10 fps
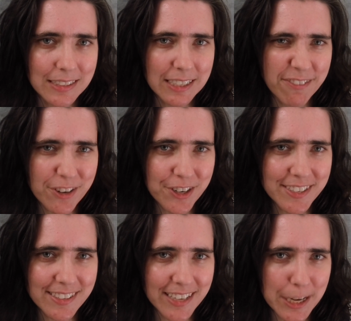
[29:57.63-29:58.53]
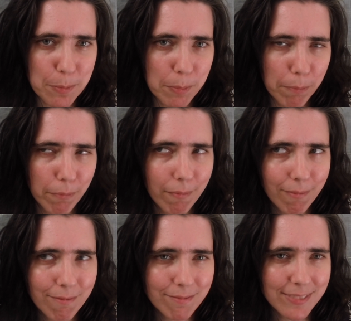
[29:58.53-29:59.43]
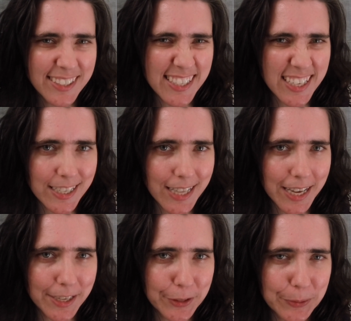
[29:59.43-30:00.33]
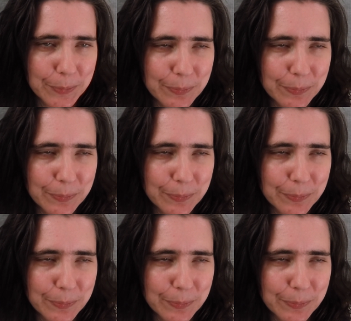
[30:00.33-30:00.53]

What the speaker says: If you're asleep, still thank you.